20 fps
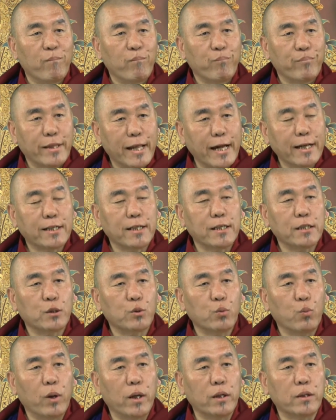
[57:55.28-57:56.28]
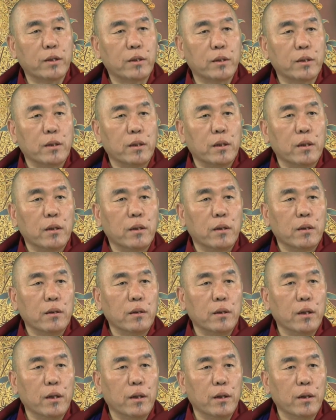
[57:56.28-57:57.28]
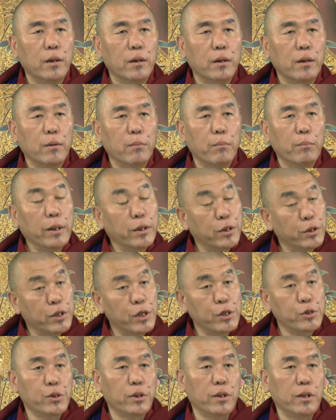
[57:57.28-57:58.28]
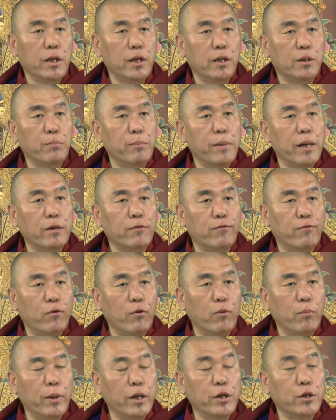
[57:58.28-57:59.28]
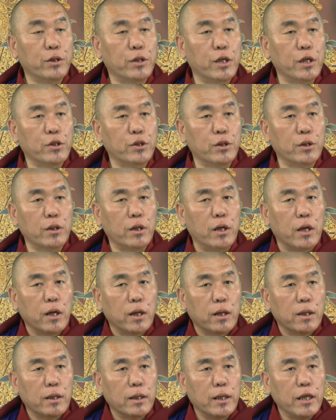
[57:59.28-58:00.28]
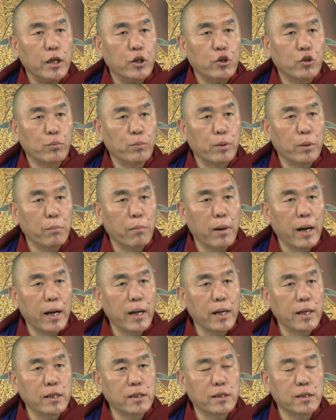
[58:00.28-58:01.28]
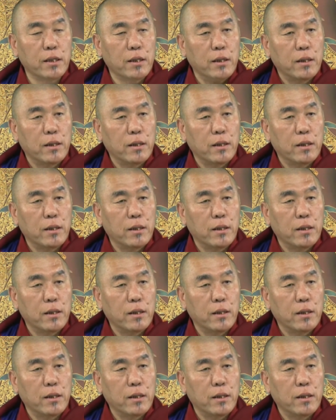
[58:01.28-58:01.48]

That is what the meditation is meant for. Meditation need to be mind